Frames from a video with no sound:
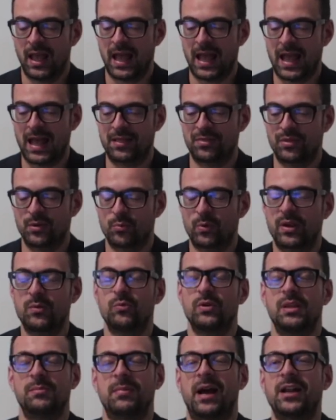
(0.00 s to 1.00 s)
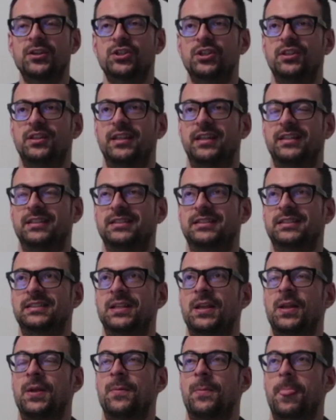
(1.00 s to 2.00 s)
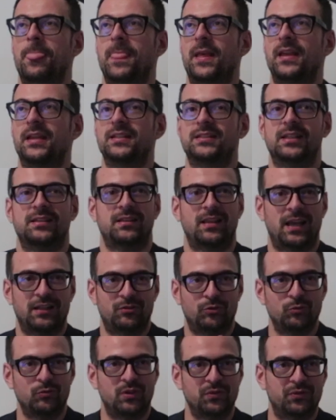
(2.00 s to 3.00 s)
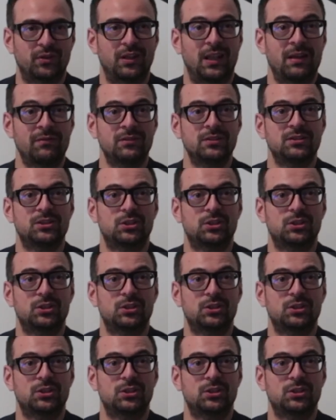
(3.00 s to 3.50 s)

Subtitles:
And the way we imagine this is at two different levels.